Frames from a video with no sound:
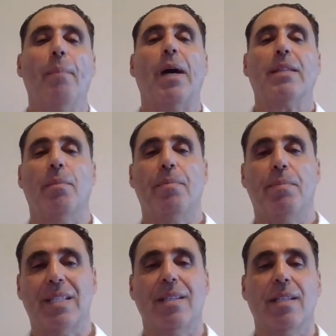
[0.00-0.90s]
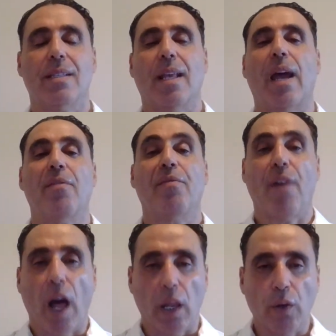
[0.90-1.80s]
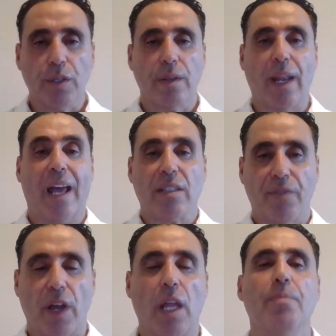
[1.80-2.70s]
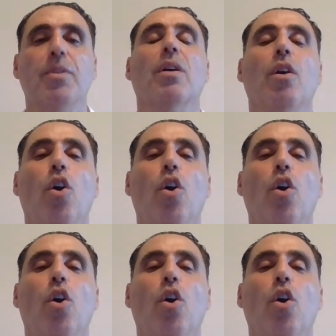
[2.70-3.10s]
about the business that I followed, that I developed